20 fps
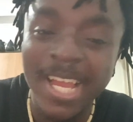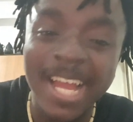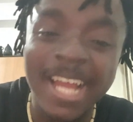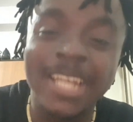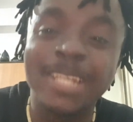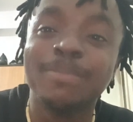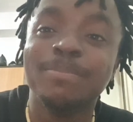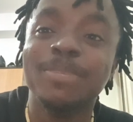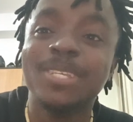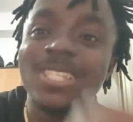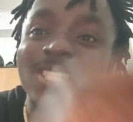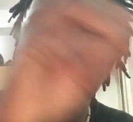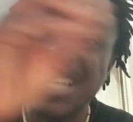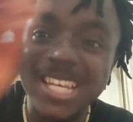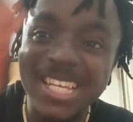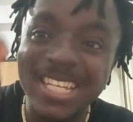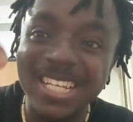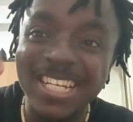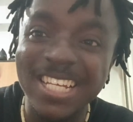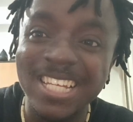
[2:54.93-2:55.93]
and
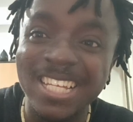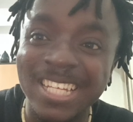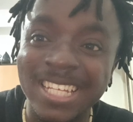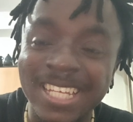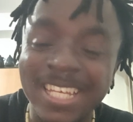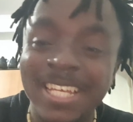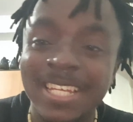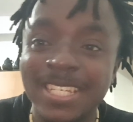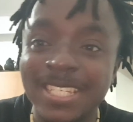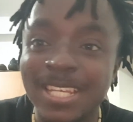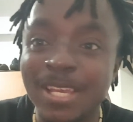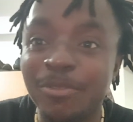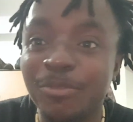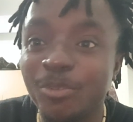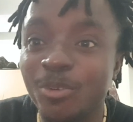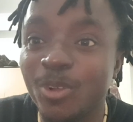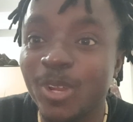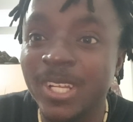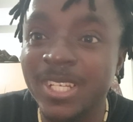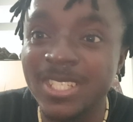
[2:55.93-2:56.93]
mistakenly they
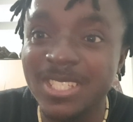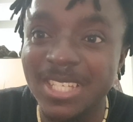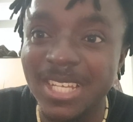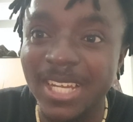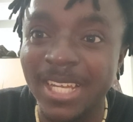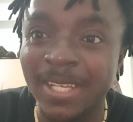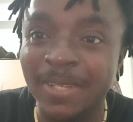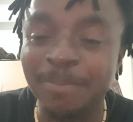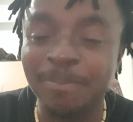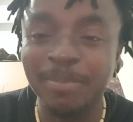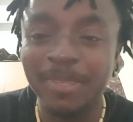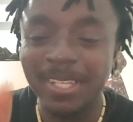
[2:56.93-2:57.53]
fall inside.